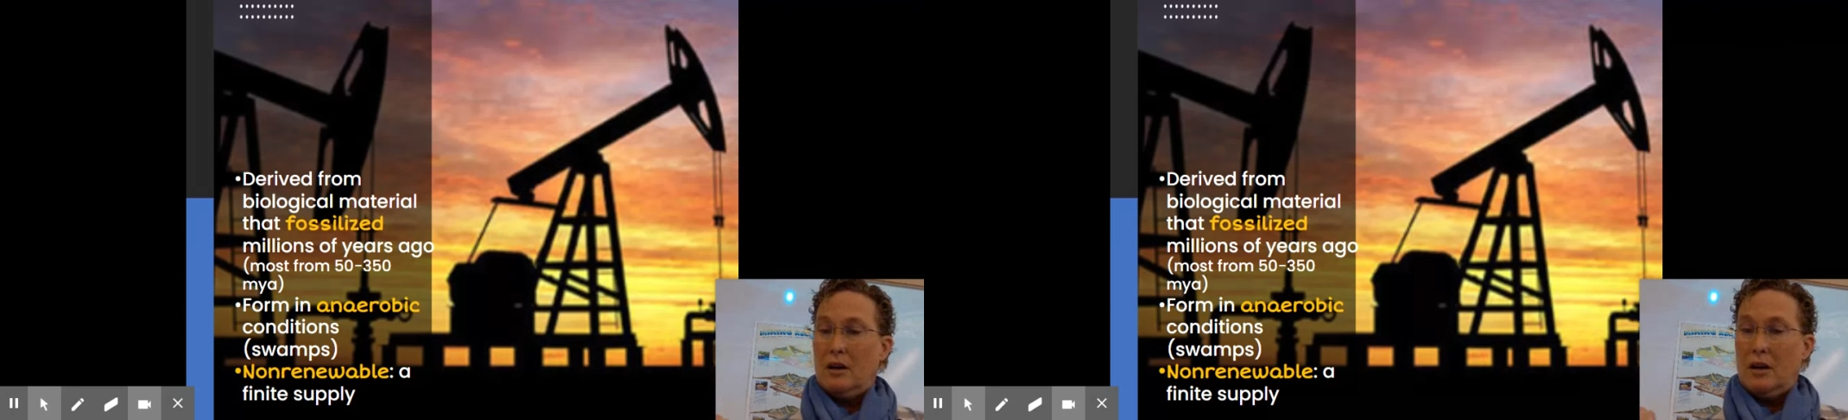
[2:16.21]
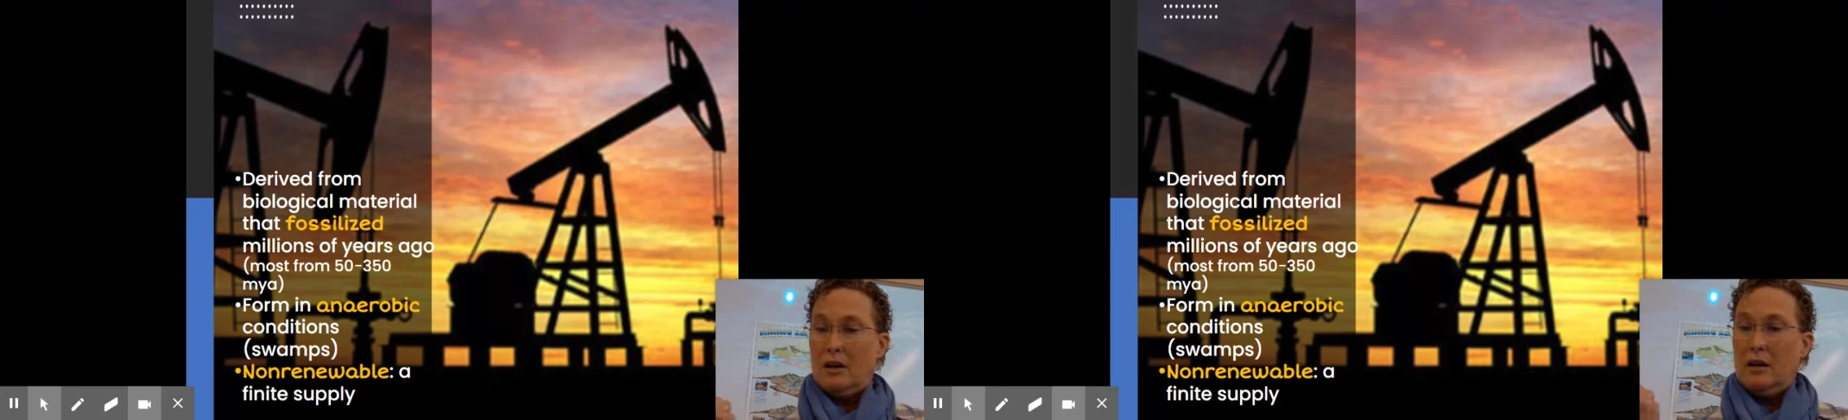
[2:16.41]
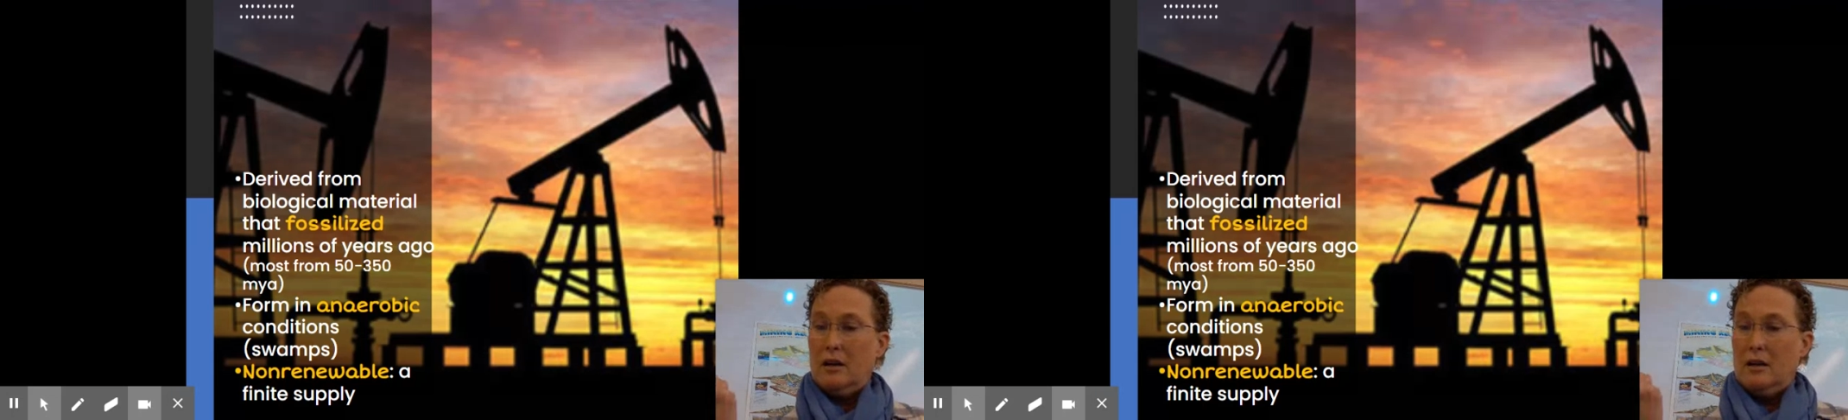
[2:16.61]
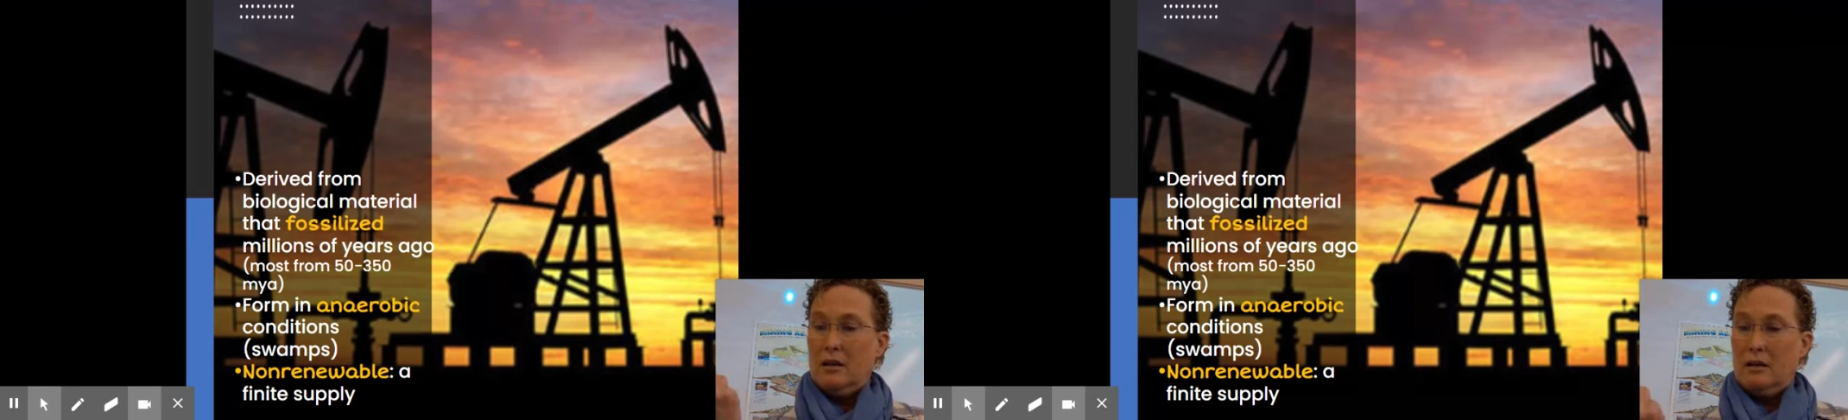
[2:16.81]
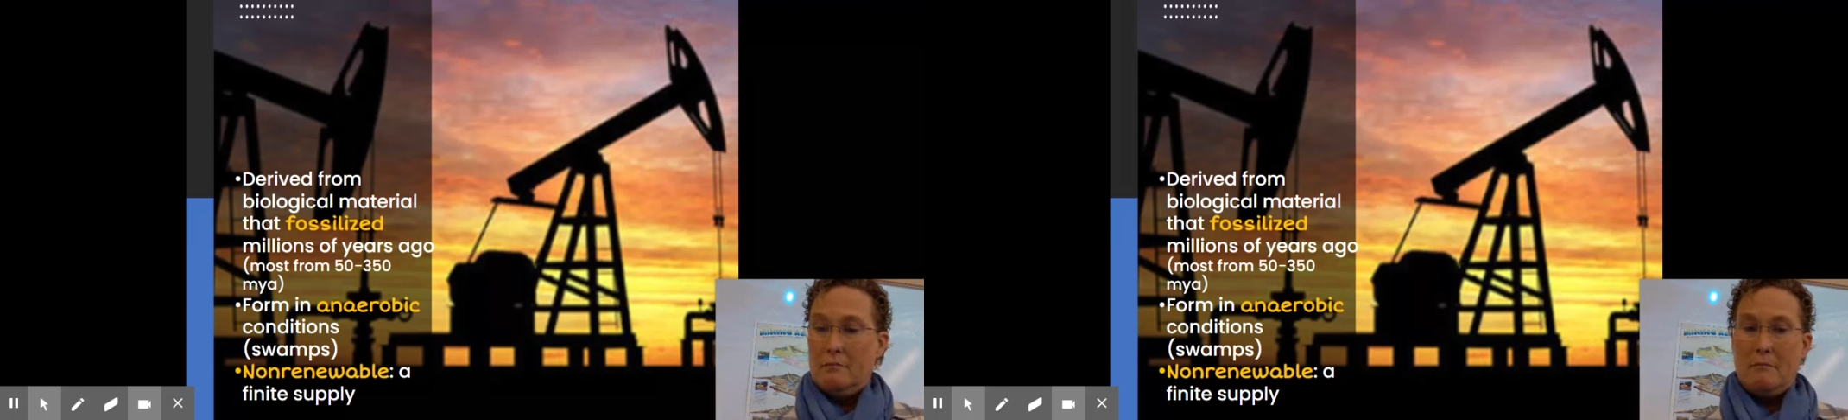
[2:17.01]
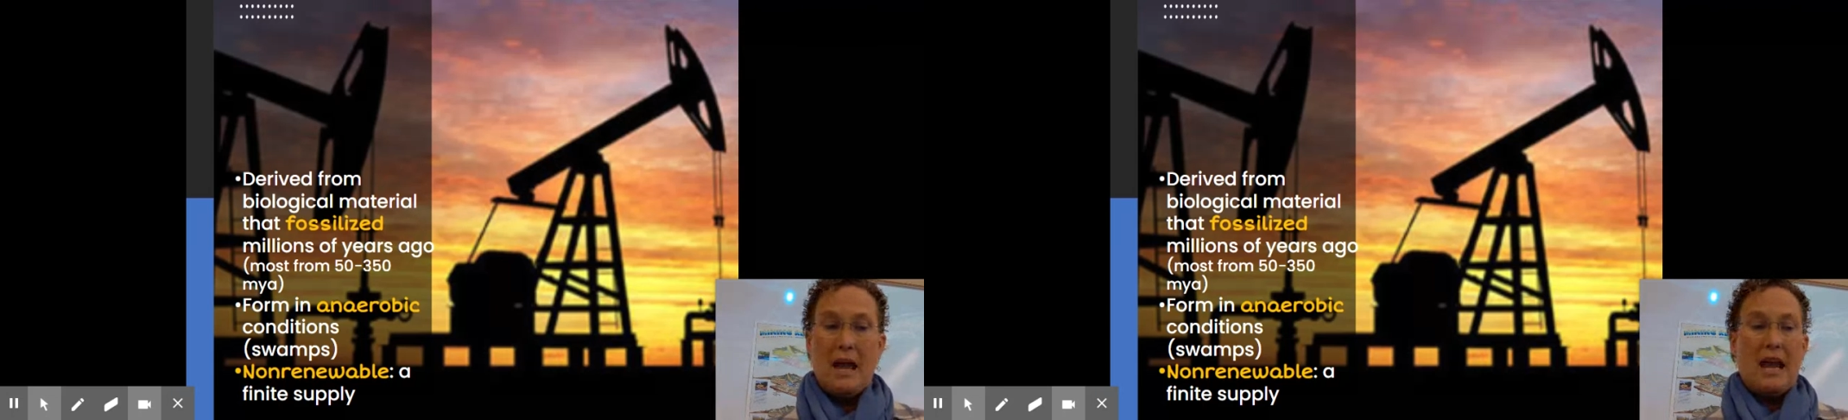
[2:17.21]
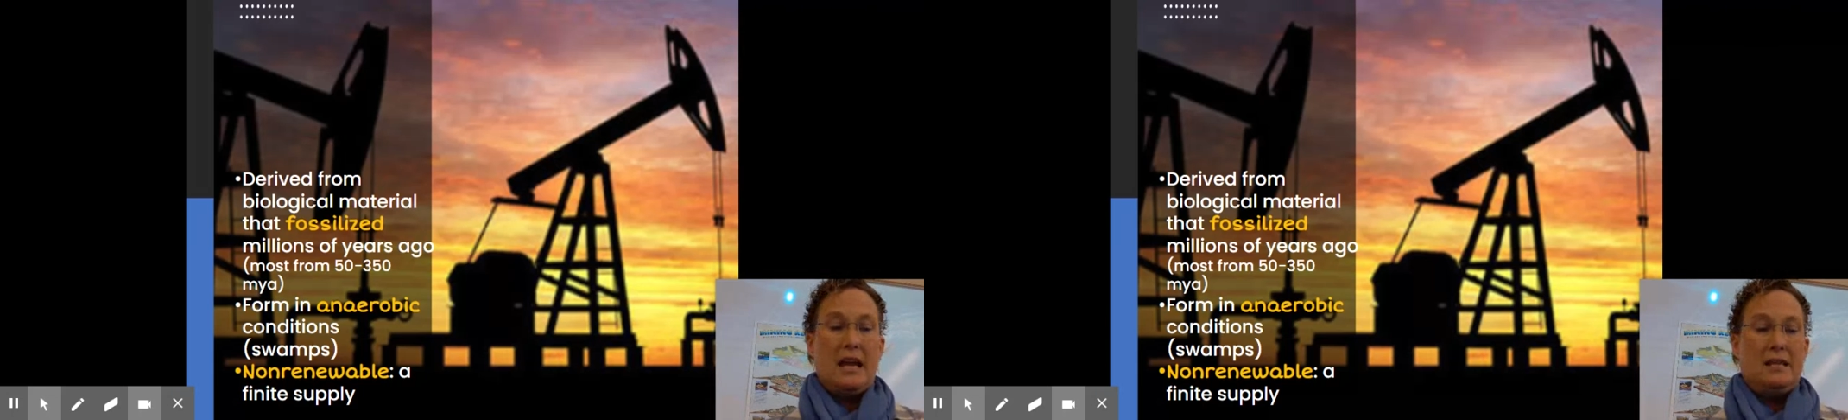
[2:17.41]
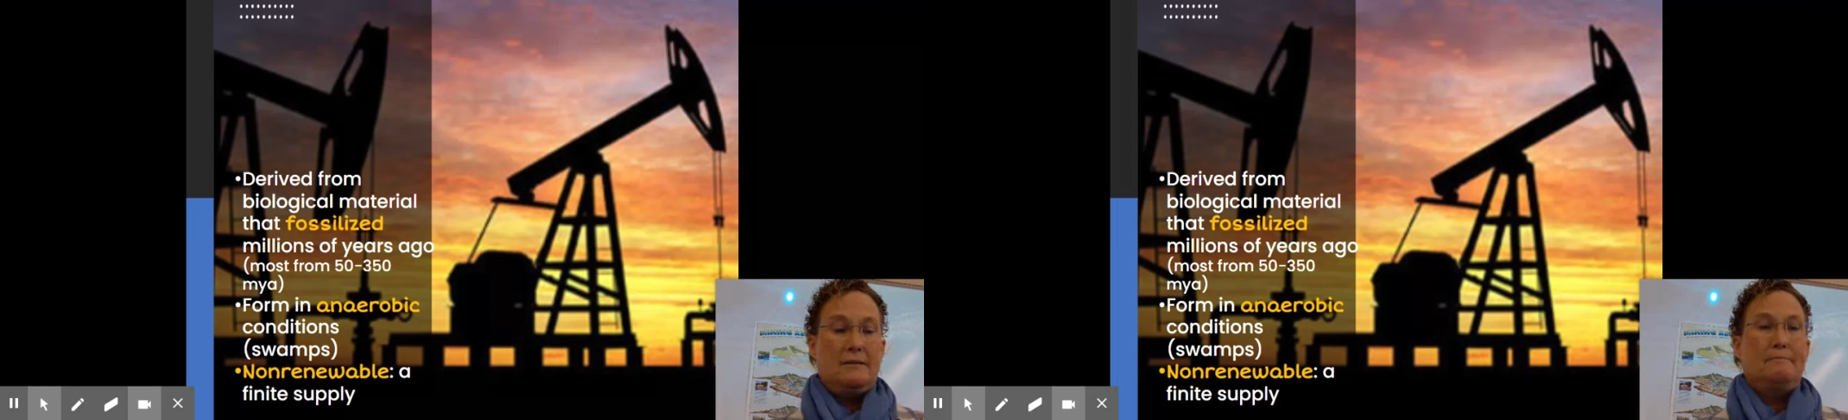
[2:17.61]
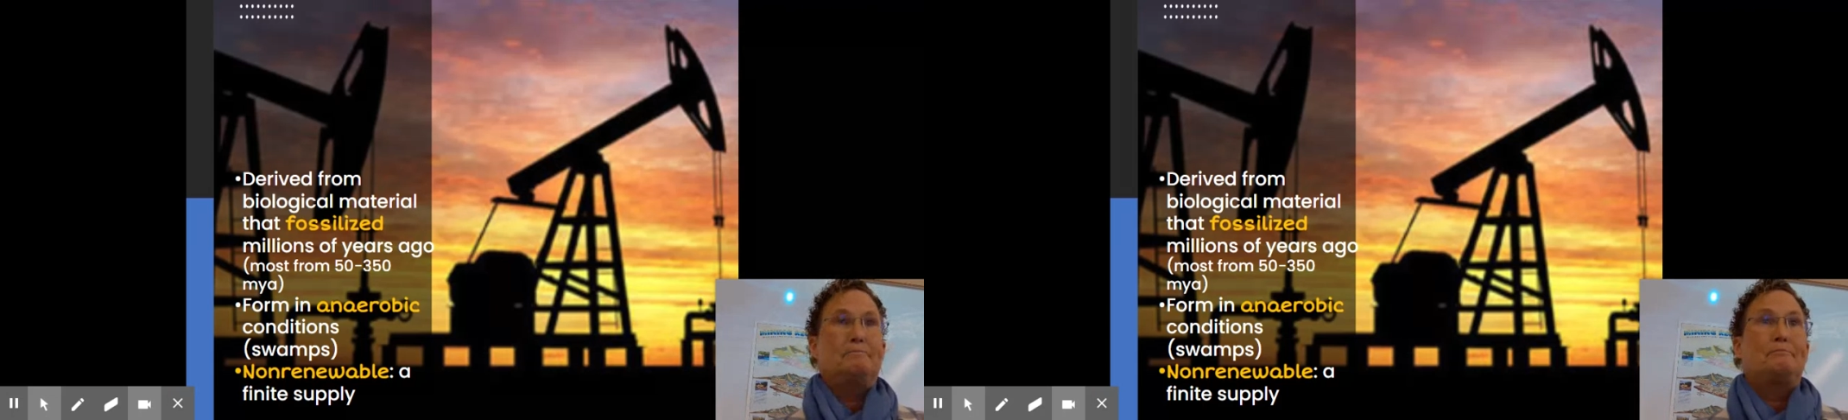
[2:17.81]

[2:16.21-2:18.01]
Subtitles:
are made.